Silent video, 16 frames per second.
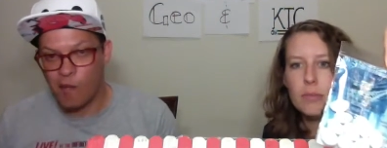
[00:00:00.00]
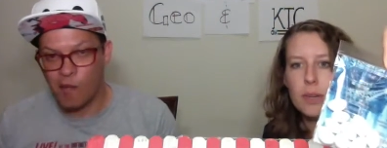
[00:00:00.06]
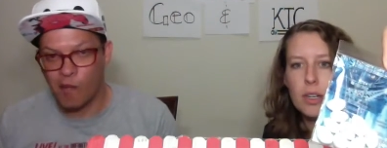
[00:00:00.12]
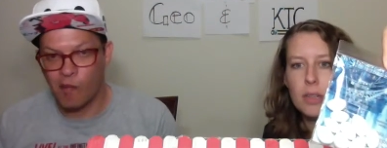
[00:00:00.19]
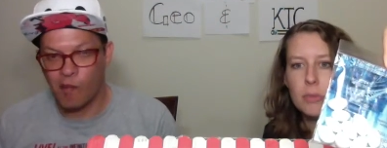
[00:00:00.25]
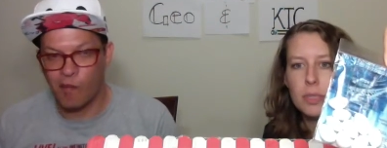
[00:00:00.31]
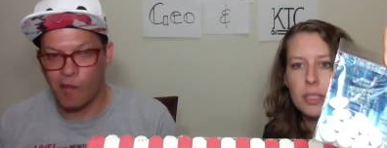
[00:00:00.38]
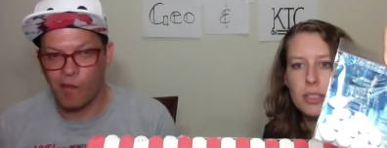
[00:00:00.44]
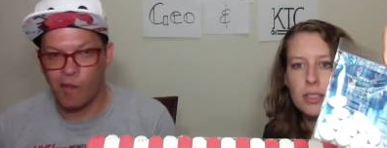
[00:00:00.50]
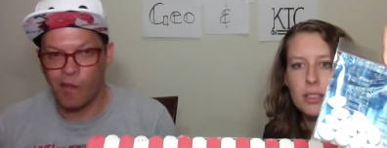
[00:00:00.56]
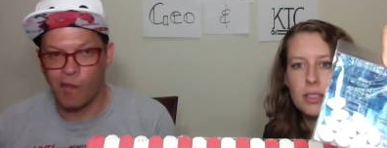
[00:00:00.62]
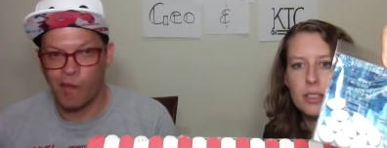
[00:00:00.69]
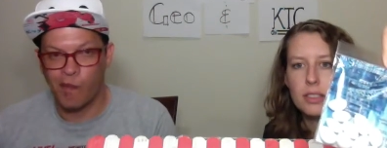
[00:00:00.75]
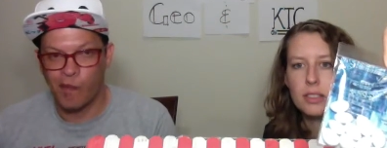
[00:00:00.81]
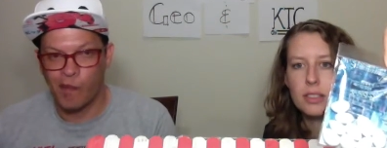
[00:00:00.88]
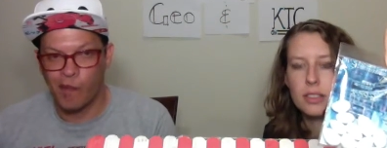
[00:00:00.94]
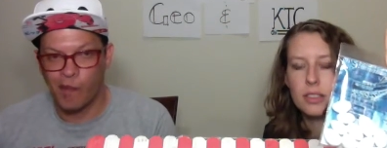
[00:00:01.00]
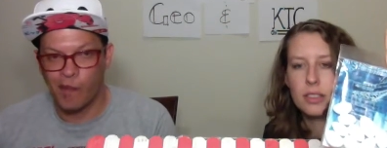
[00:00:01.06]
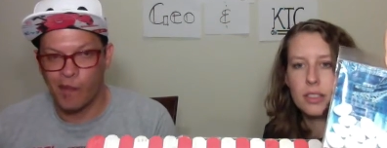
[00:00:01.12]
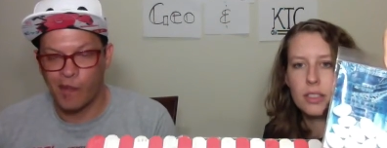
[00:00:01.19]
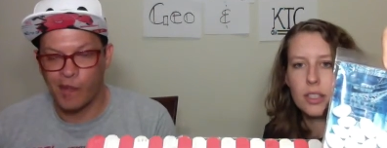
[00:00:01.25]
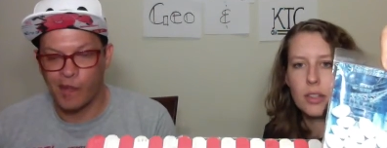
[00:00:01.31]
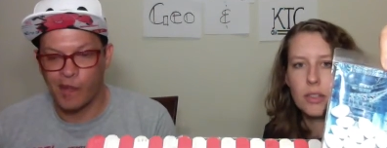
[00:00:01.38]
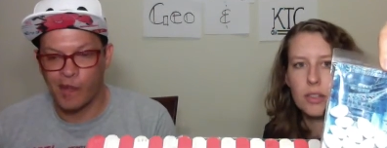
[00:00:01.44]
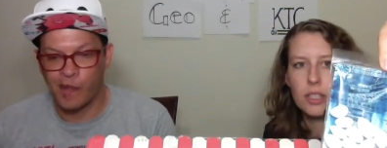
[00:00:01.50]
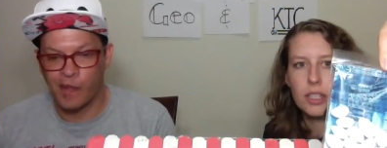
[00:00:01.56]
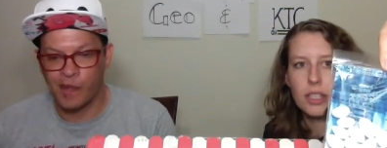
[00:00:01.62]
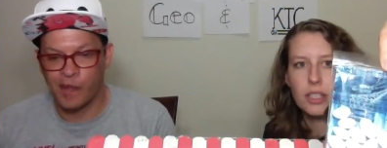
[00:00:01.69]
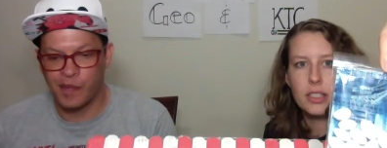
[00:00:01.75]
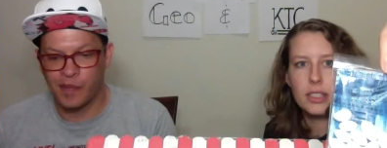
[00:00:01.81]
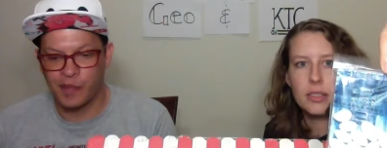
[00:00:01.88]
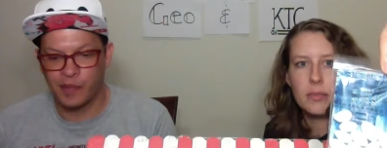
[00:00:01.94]
Speaker 1: almonds coated in
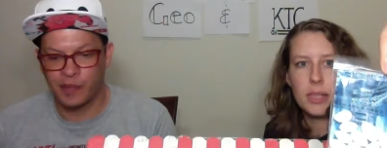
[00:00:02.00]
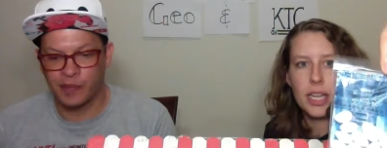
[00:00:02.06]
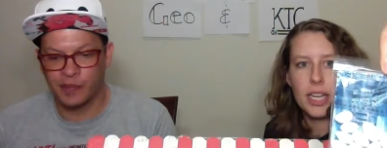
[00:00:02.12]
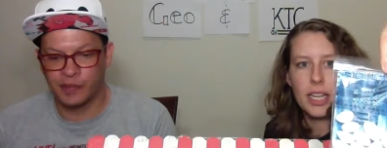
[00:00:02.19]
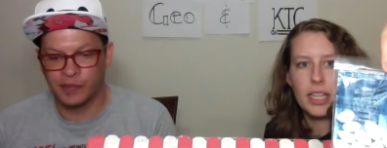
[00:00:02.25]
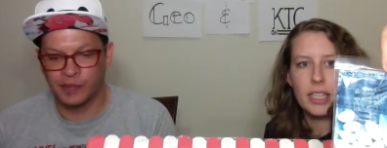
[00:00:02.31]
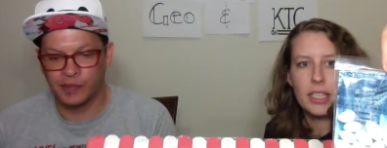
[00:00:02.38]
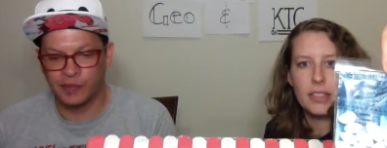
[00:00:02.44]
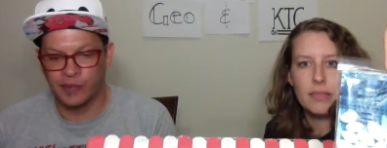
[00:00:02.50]
some candy.